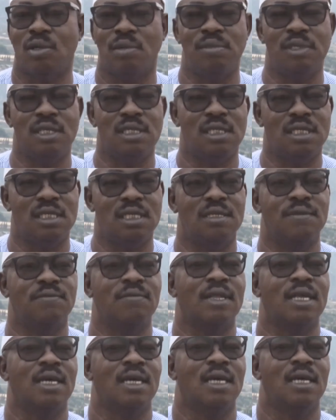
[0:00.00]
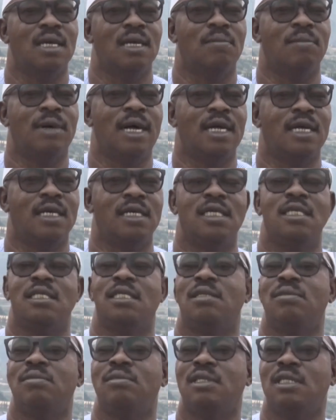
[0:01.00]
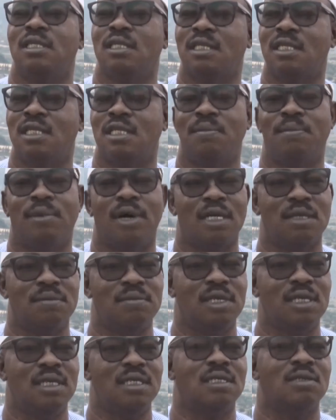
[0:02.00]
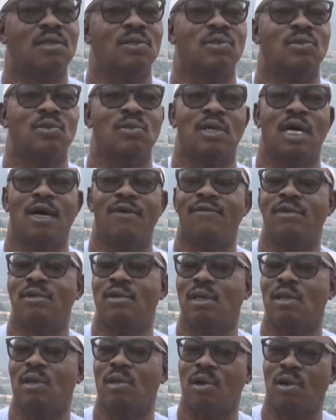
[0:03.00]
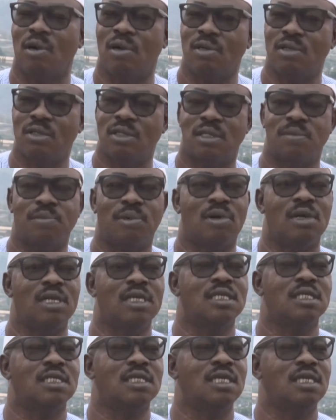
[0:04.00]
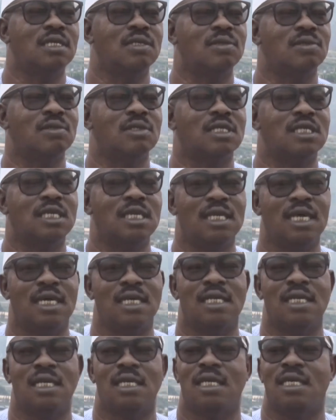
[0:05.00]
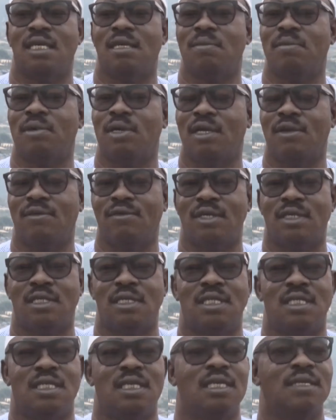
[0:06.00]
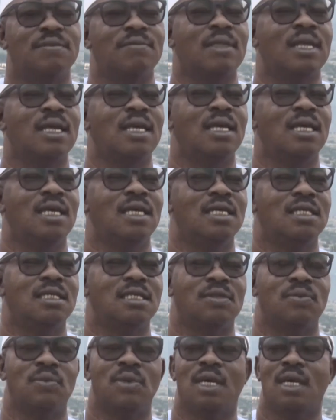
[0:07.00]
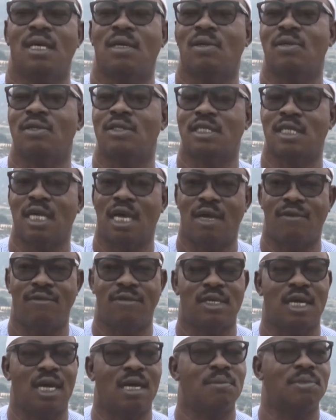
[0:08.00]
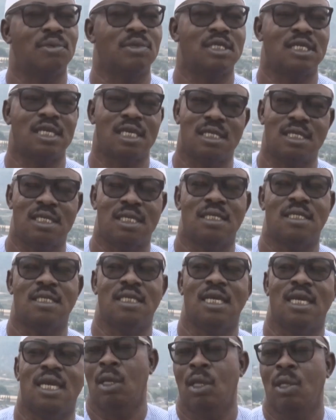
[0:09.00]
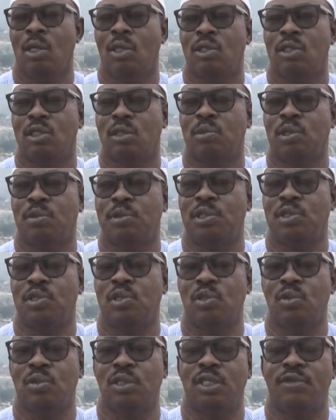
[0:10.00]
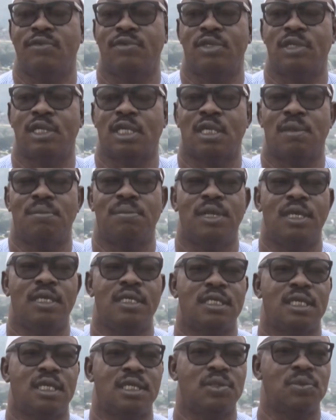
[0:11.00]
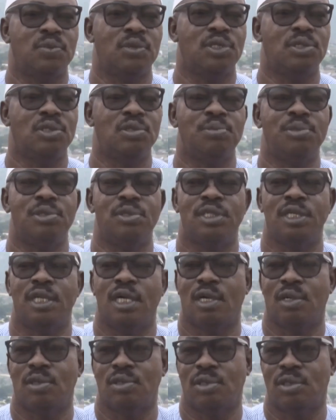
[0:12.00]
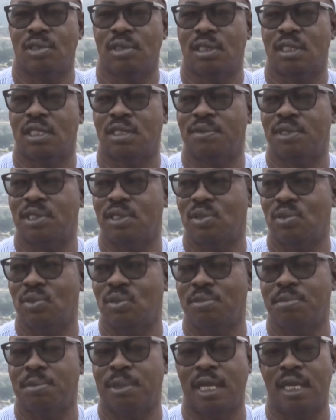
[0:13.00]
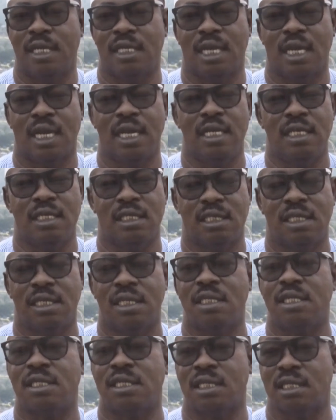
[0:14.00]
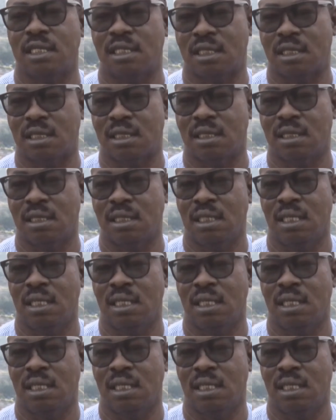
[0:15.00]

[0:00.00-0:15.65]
community by creating ministry departments, also having laws, policies to see that Nigerian biodiversity is well conserved and protected. Some of the role individual can play is that when you build a house, it's expected to plant at least 3 trees.